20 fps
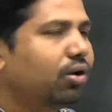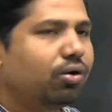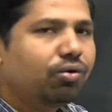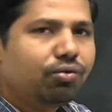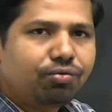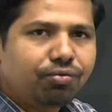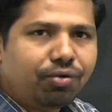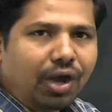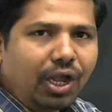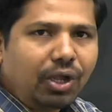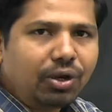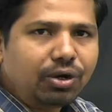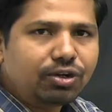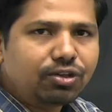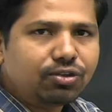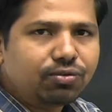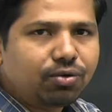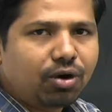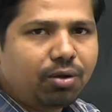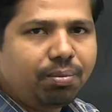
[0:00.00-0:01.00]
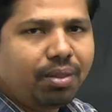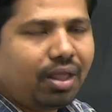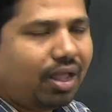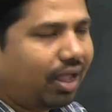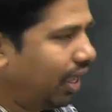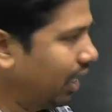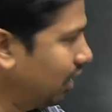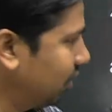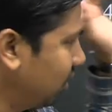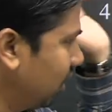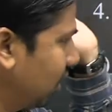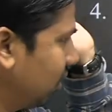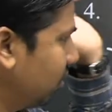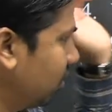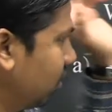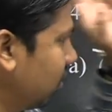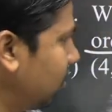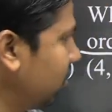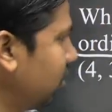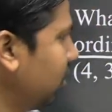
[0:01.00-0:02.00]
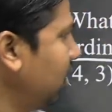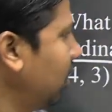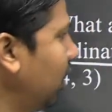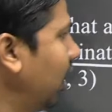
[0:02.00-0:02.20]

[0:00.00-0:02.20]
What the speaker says: 5 units from x-axis.